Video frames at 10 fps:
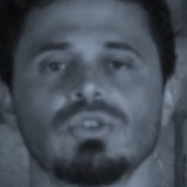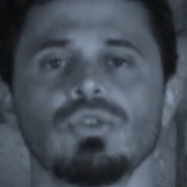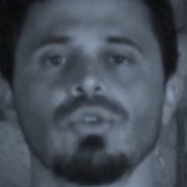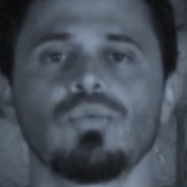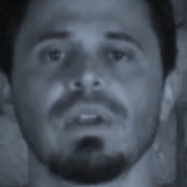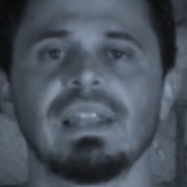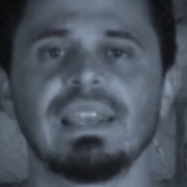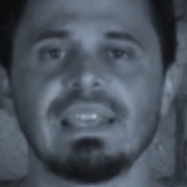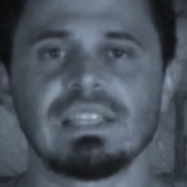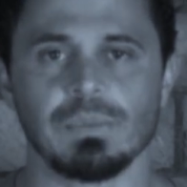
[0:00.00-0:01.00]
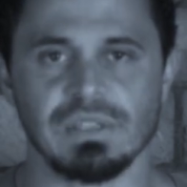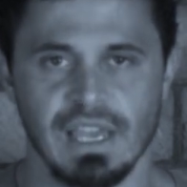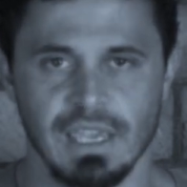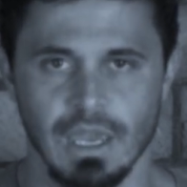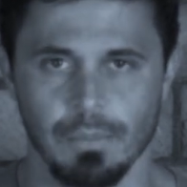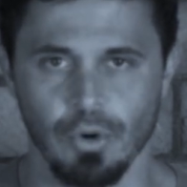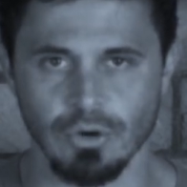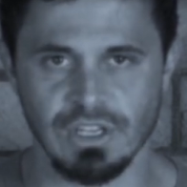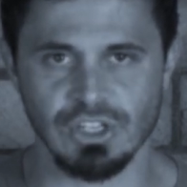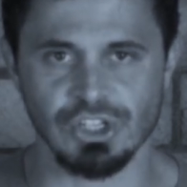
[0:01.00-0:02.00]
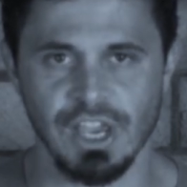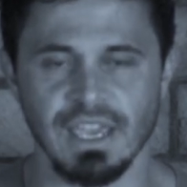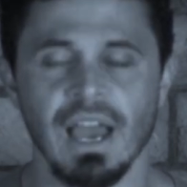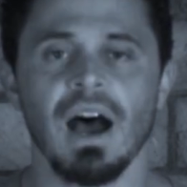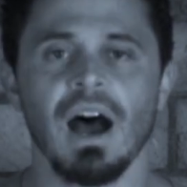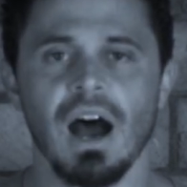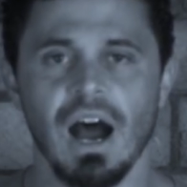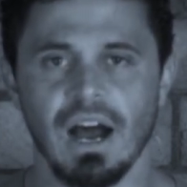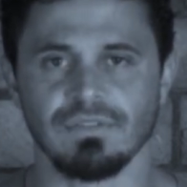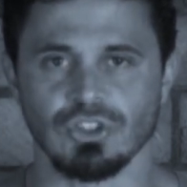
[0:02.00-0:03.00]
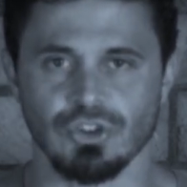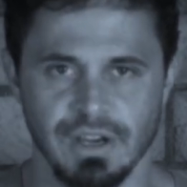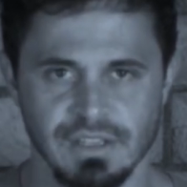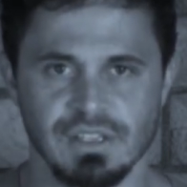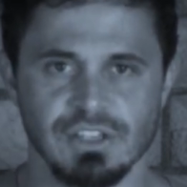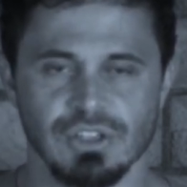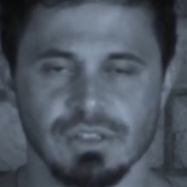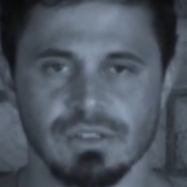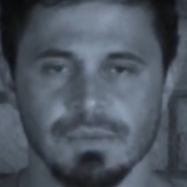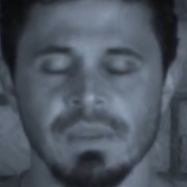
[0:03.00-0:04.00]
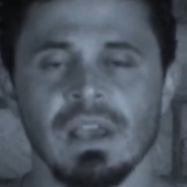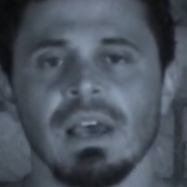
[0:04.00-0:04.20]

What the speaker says: do you really need to be taking a protein shake after training sessions?